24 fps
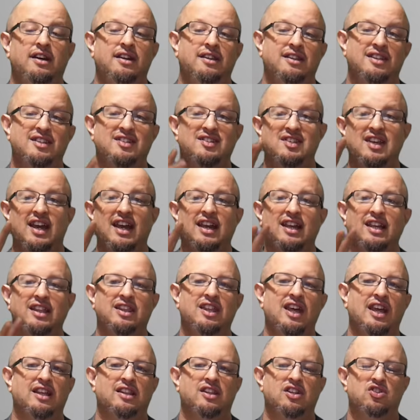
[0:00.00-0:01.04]
The second
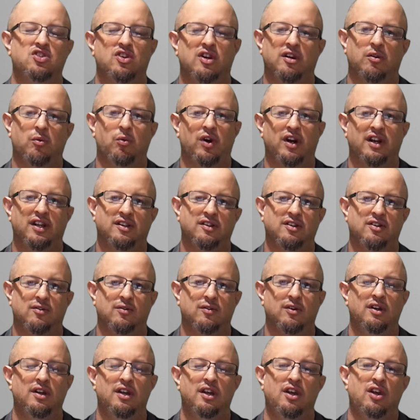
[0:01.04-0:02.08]
thing that you're going to want to
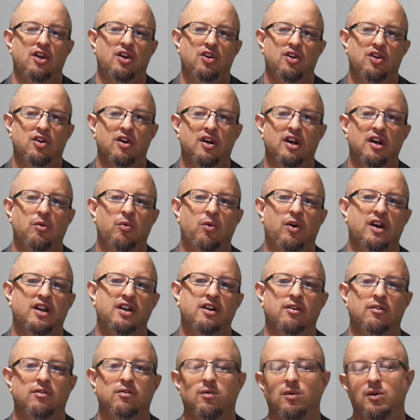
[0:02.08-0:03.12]
do, you're going to want to
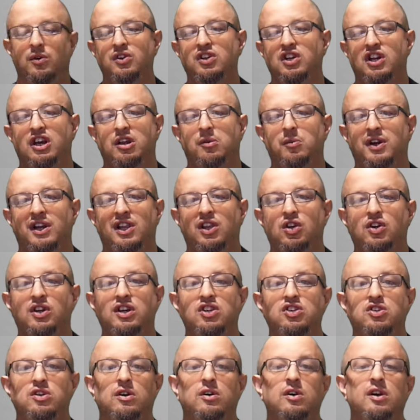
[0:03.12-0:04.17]
go through and you're going to want to look
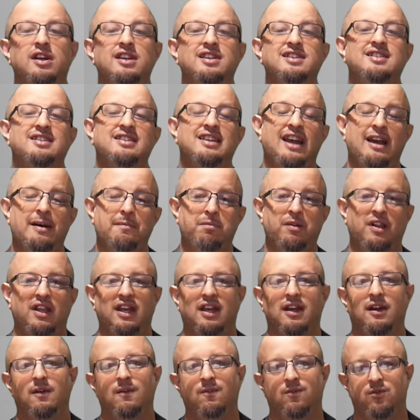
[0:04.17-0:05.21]
at your
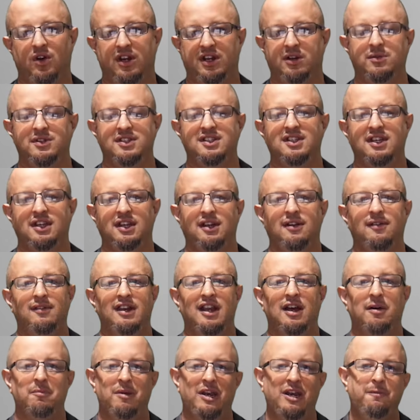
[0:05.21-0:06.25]
sampling frequency.
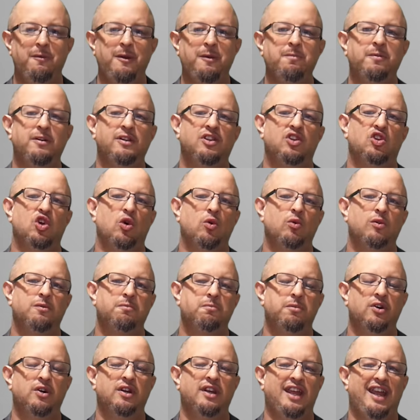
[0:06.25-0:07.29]
Now, many people don't
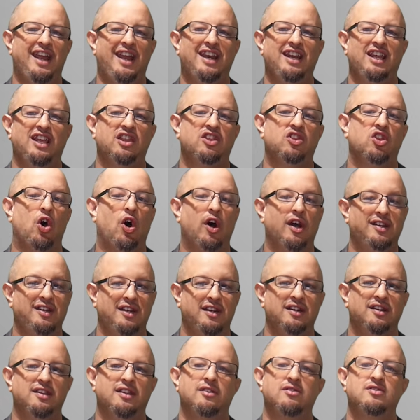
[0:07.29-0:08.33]
put any thought
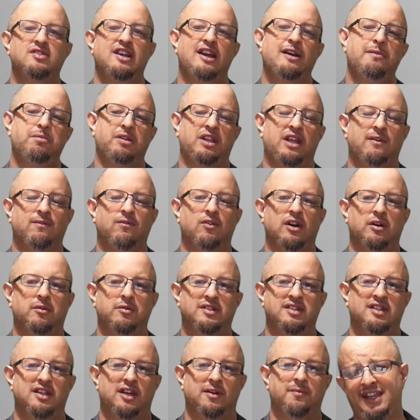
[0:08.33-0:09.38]
into their sampling
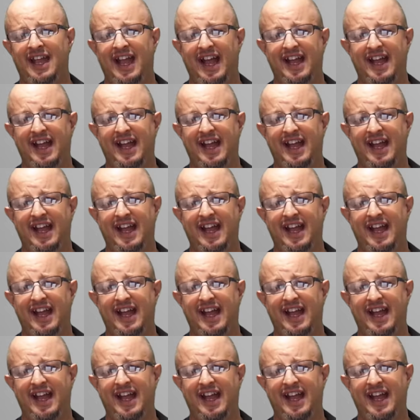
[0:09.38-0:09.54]
frequency.